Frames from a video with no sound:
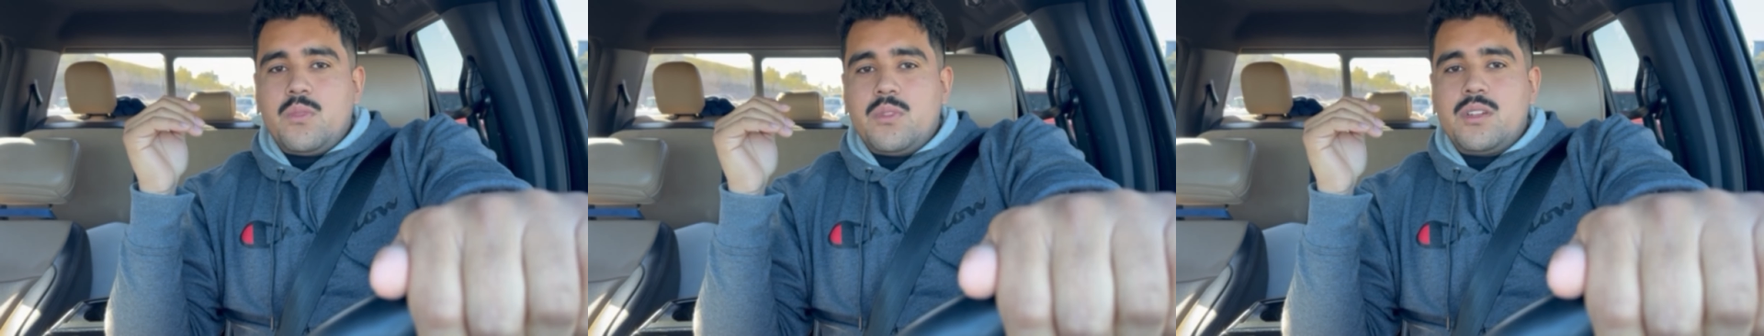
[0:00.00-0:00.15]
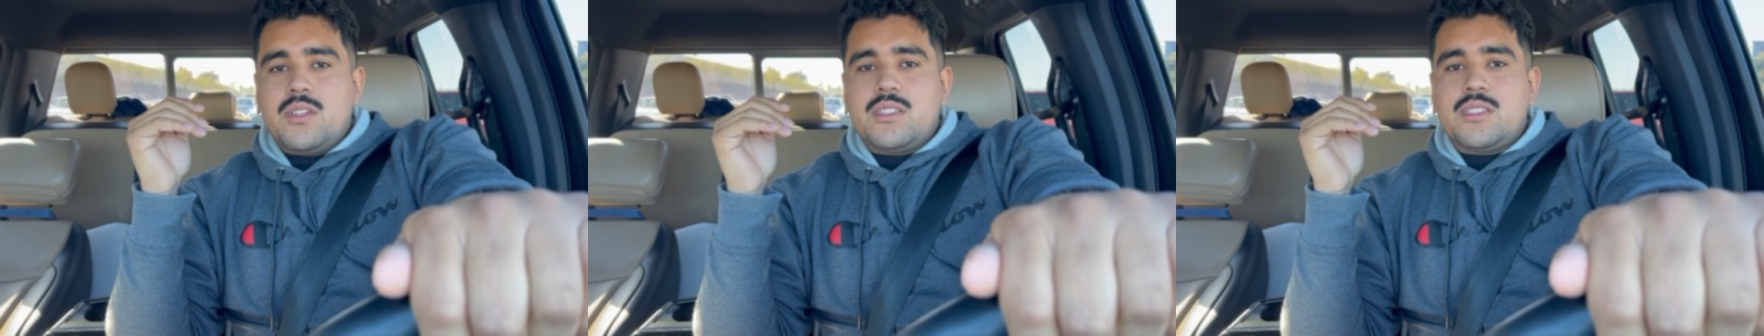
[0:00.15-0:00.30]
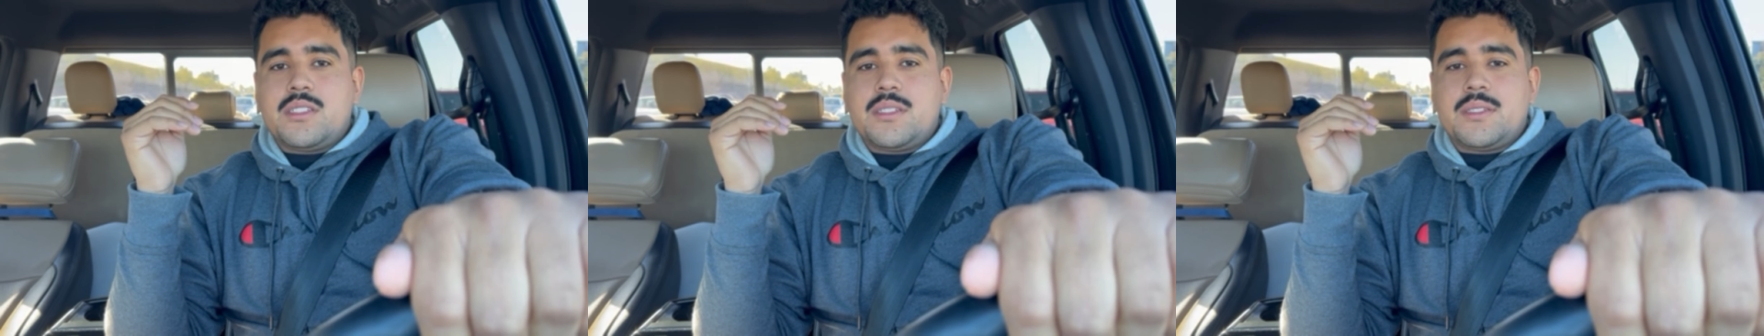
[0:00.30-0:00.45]

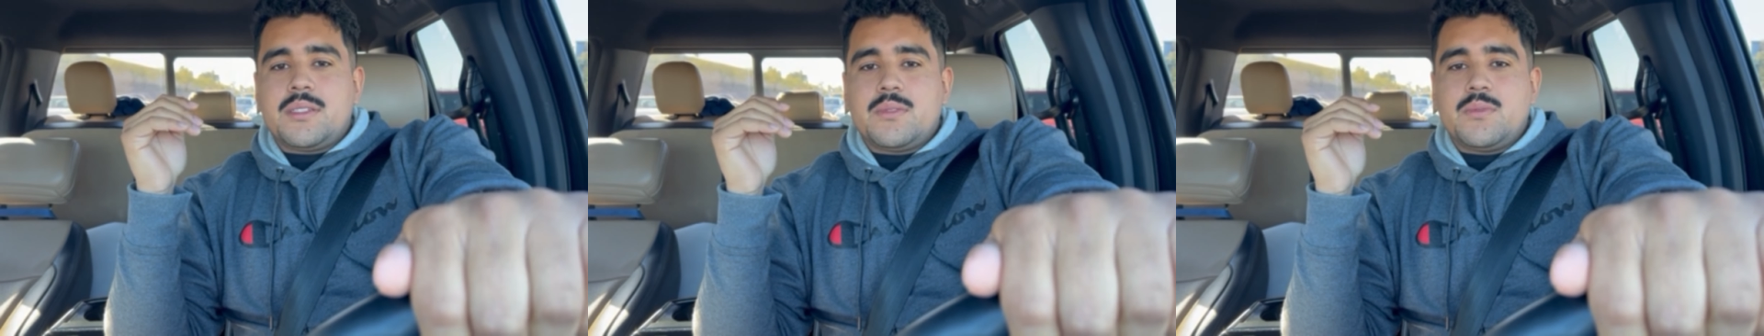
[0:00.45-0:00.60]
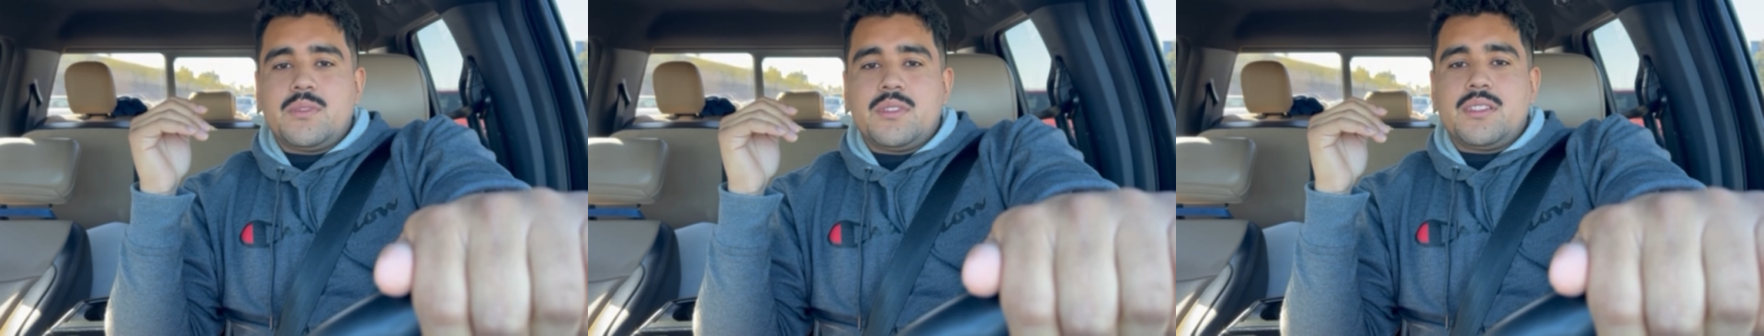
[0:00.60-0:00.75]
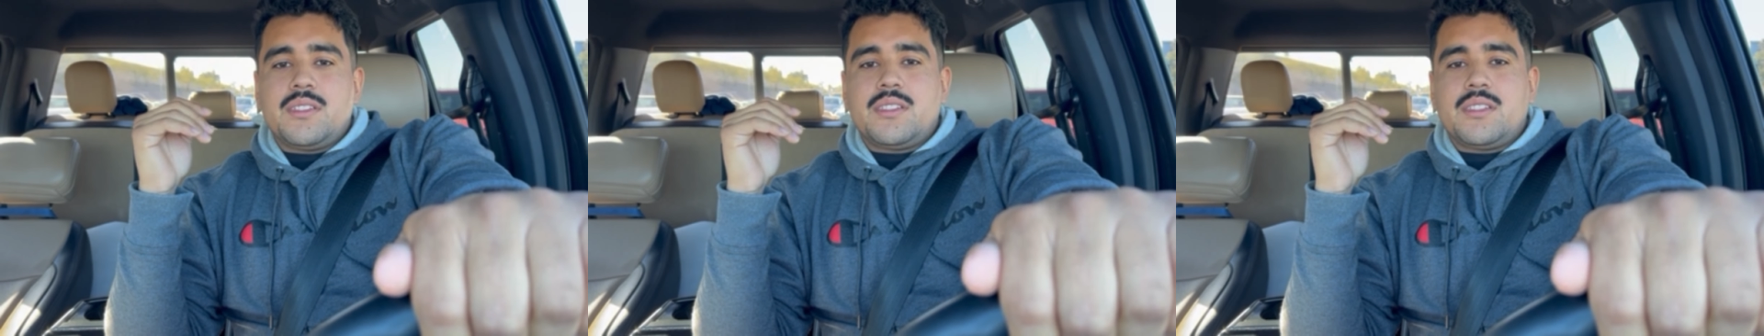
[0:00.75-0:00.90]
was
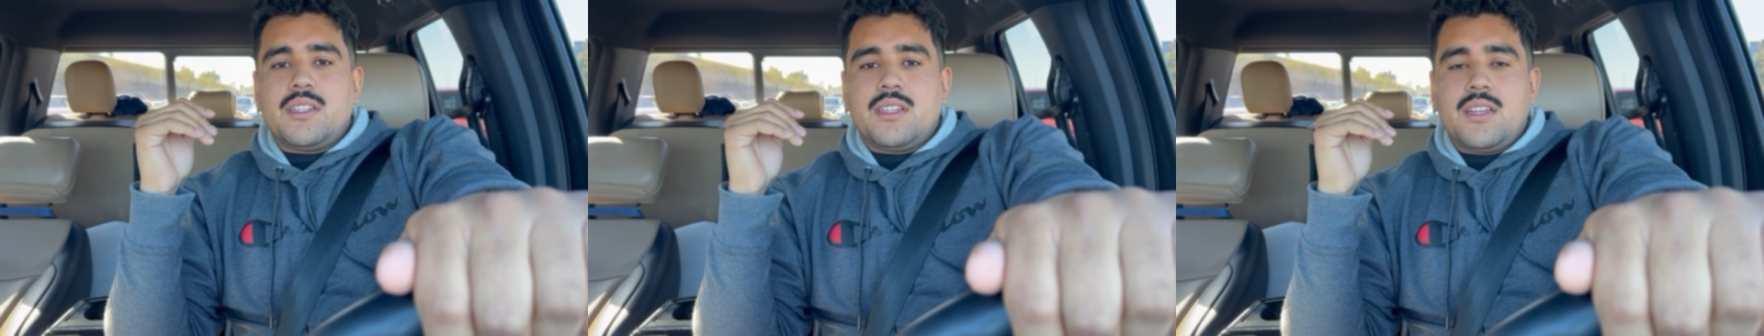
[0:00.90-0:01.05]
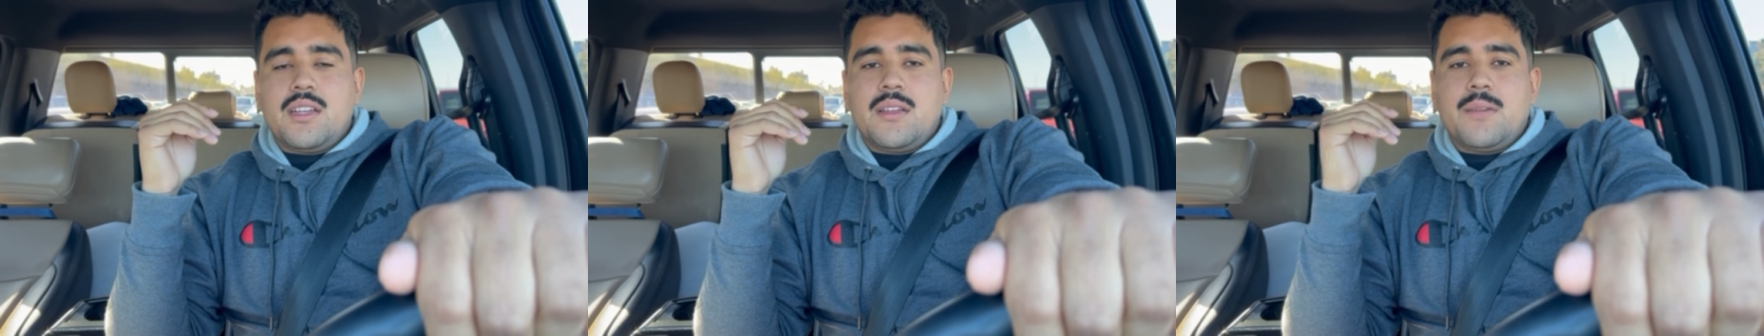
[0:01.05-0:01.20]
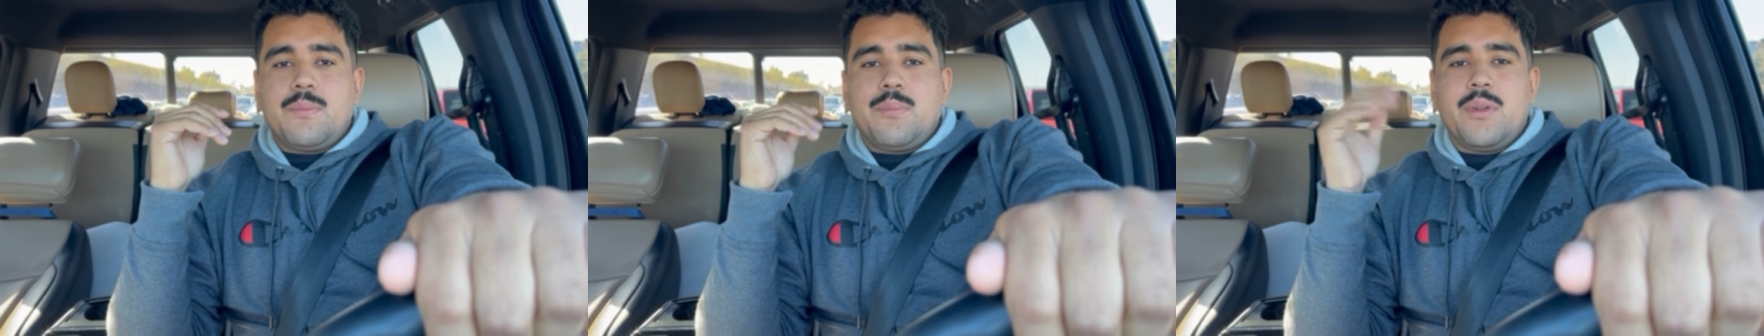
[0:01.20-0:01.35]

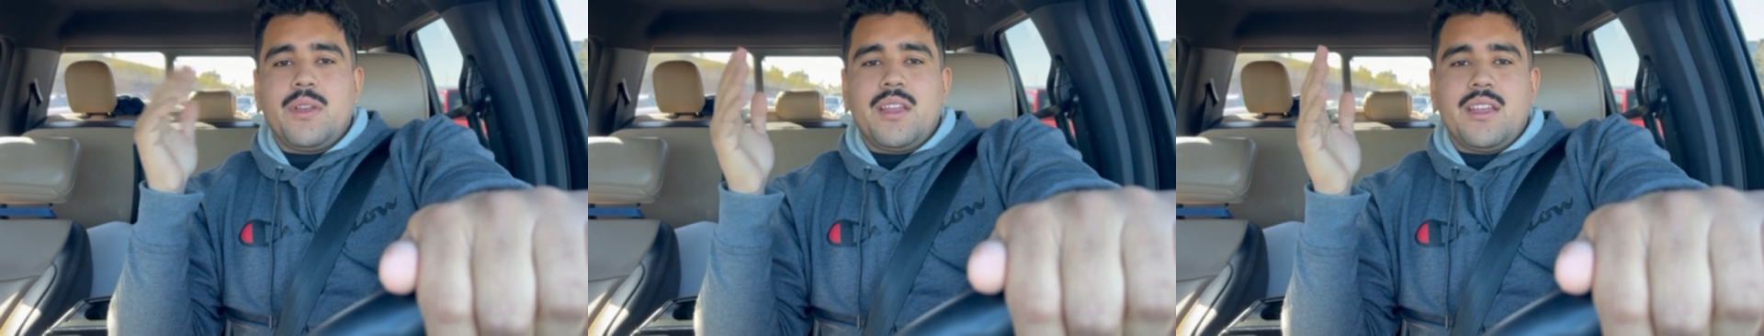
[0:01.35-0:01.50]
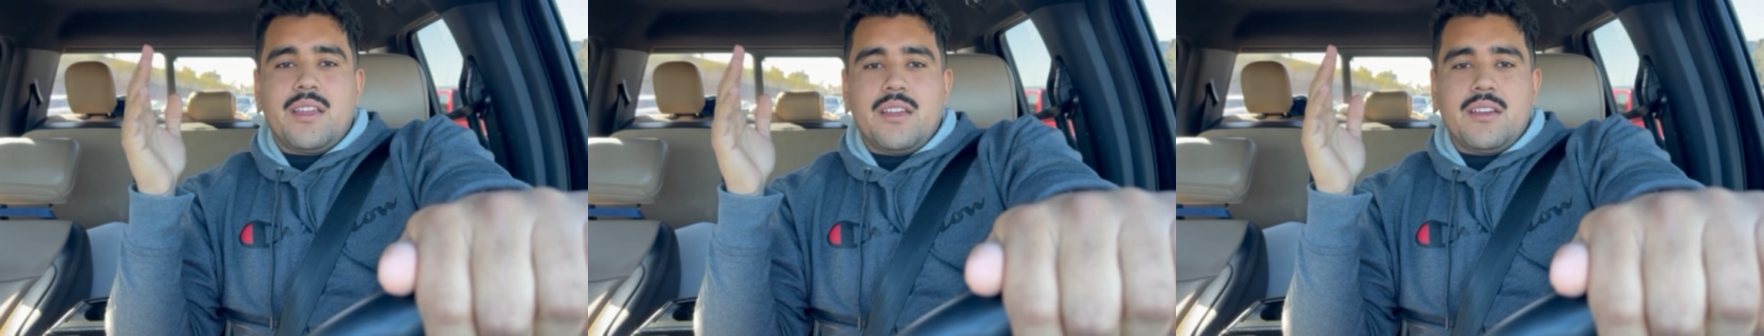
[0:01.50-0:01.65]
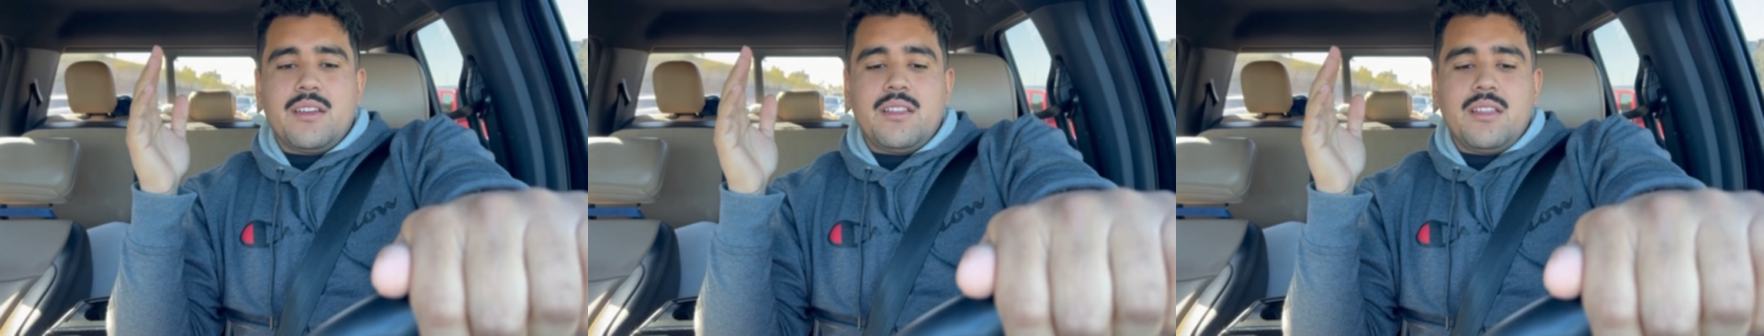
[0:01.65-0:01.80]

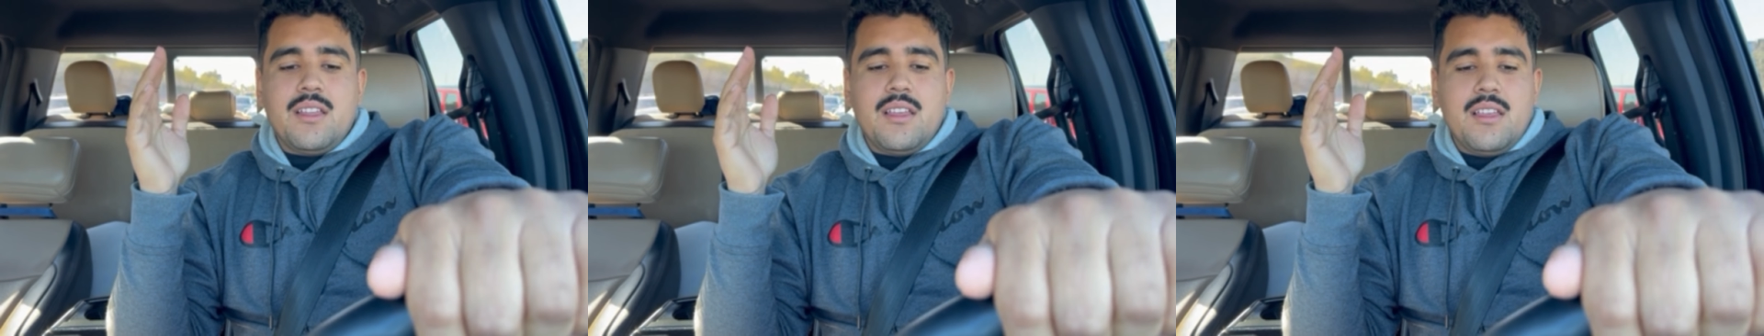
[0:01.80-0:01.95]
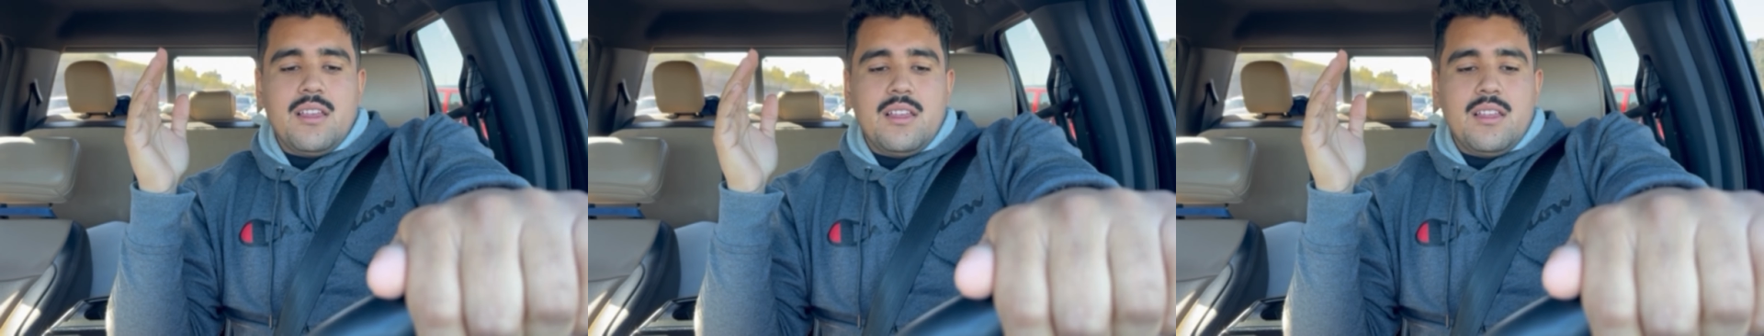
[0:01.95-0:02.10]
pretty good.